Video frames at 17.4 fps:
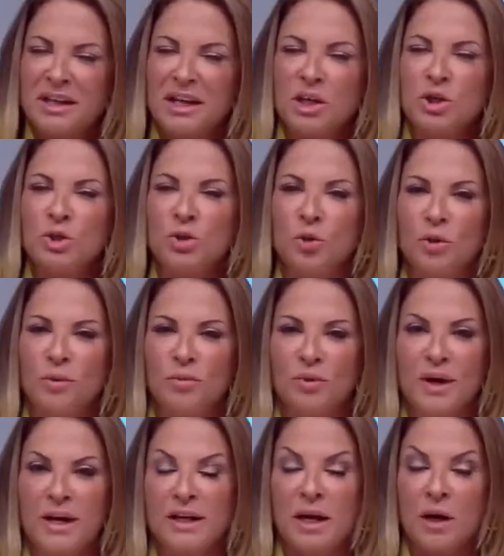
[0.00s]
to take a short
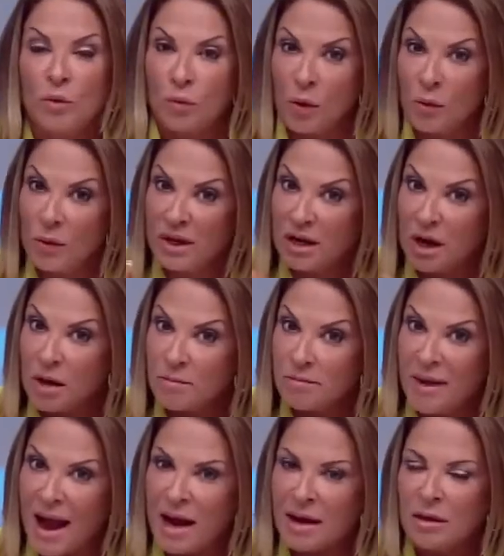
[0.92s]
break. When we come
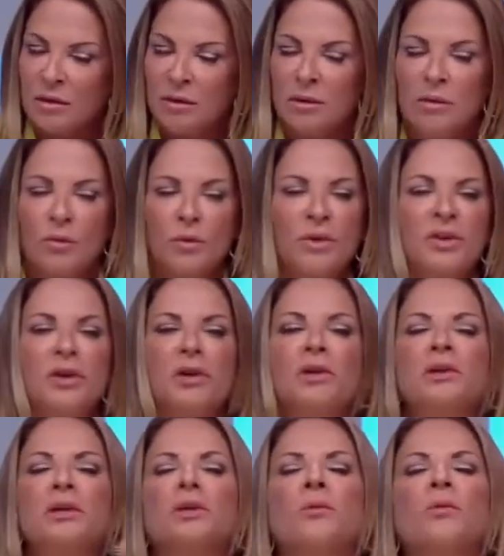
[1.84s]
back, we'll hear
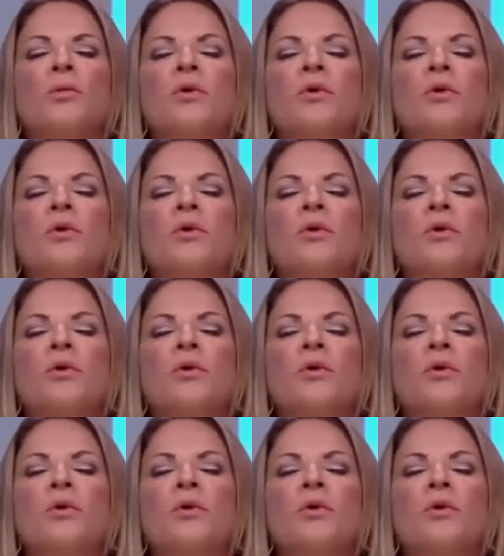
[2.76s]
a little